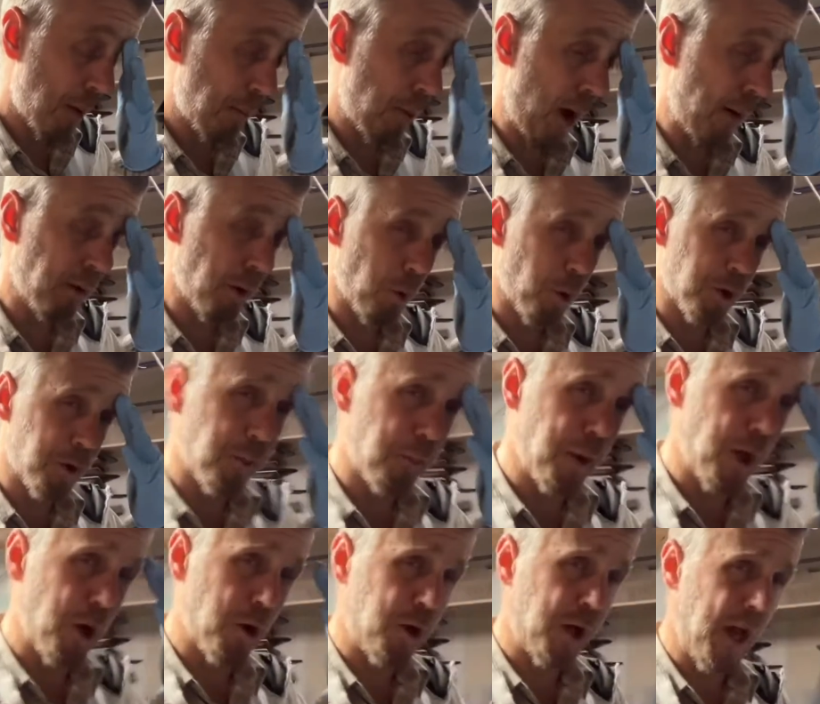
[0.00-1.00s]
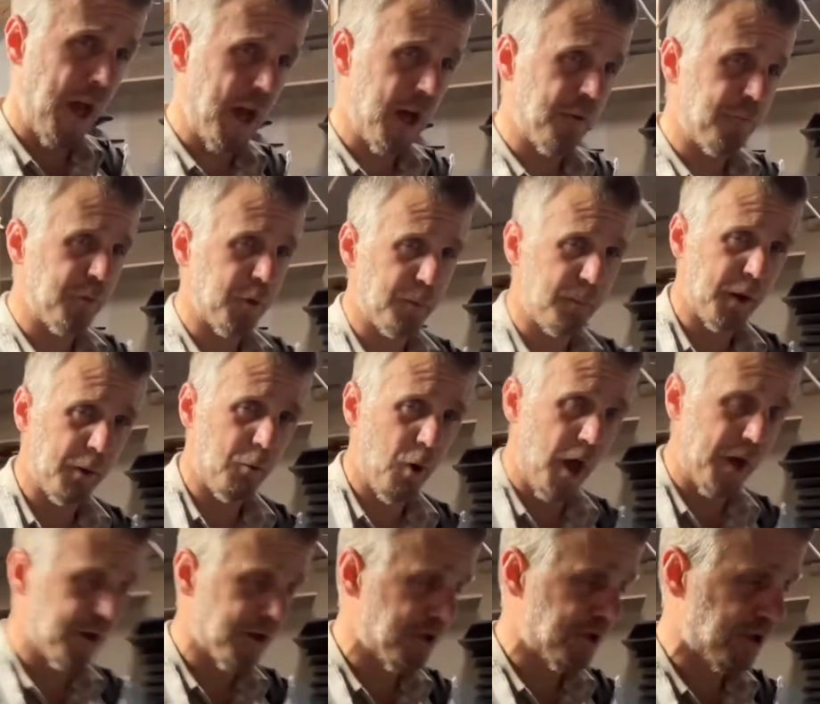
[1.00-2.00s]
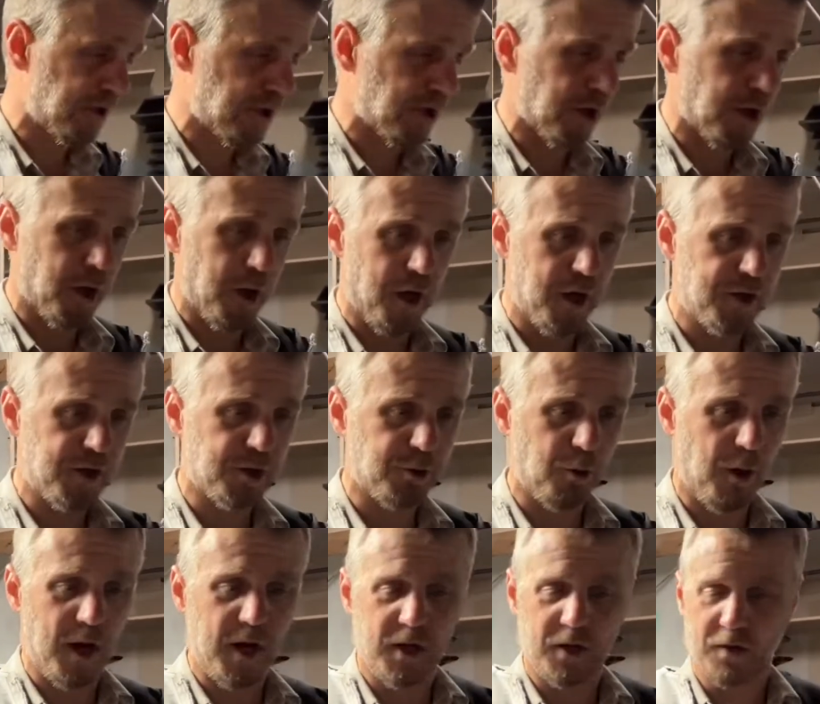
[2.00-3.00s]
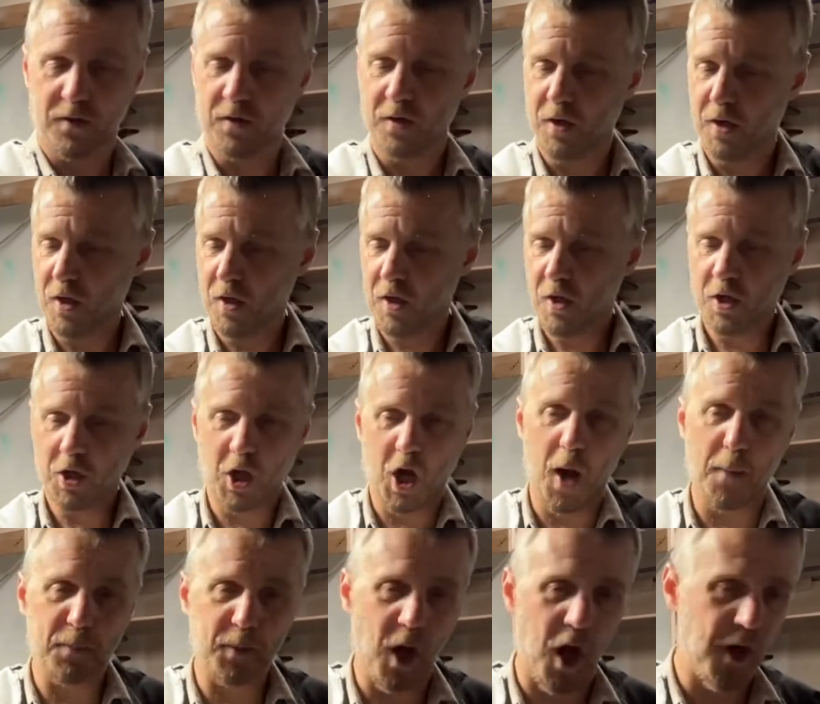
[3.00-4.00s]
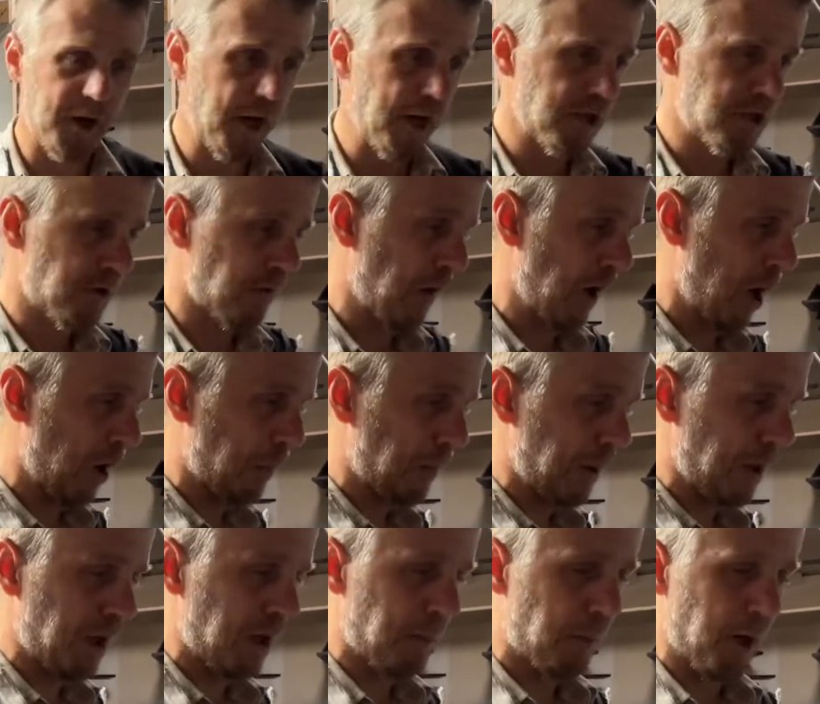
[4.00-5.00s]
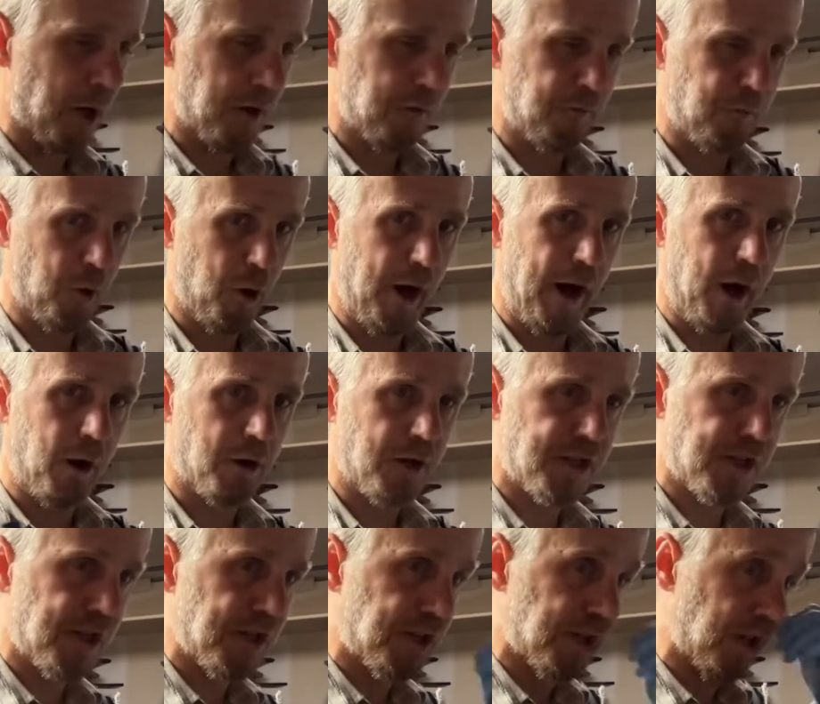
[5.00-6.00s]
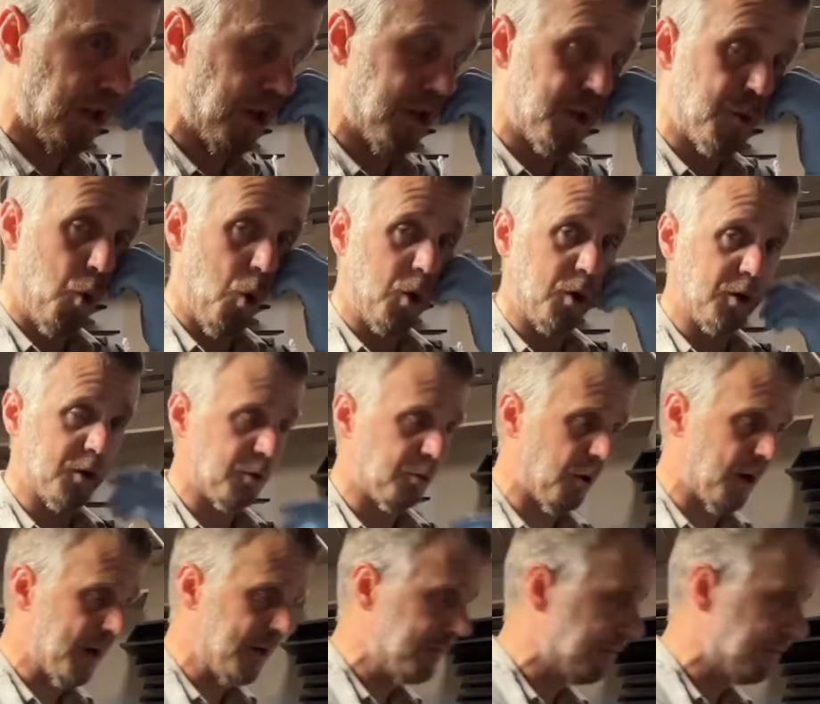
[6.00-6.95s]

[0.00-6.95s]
Probably wouldn't be okay if you'd be running straight cup gun HVLP, but for air assisted, it's working great.